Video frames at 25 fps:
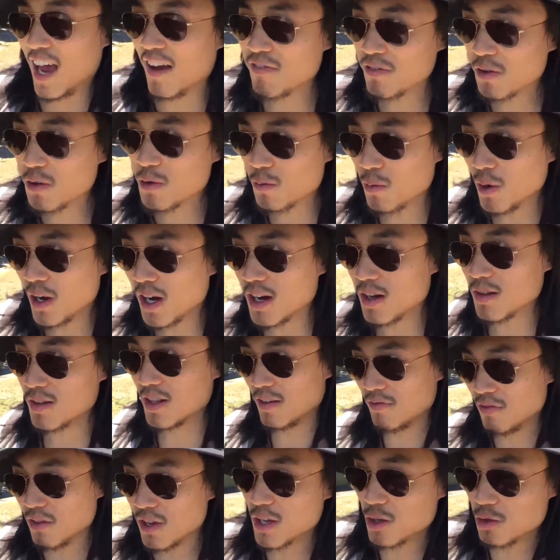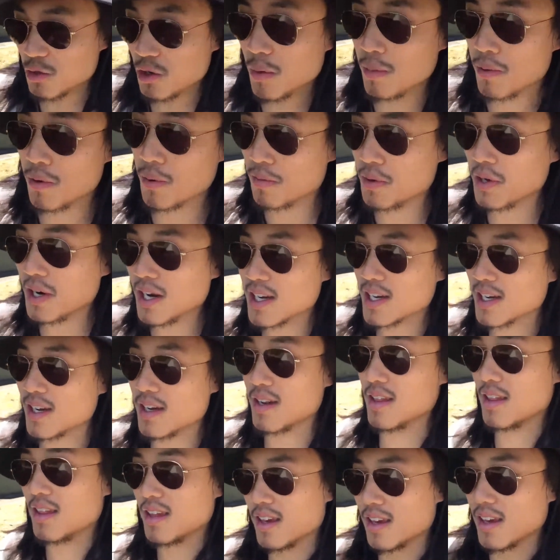after a while, if you can drop your pride
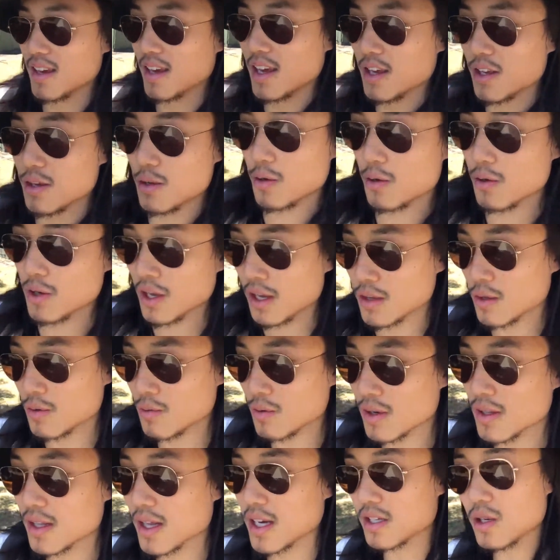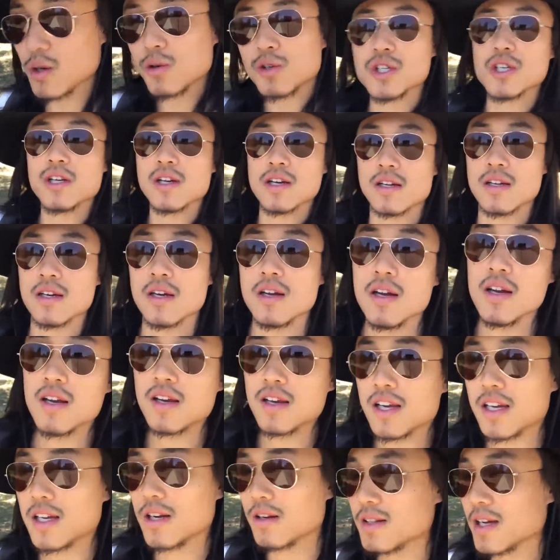kind of thing, and you realize, oh shit,
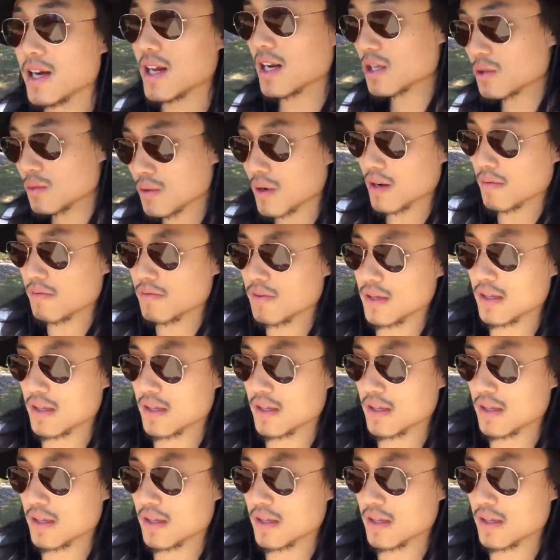you know, that is what I'm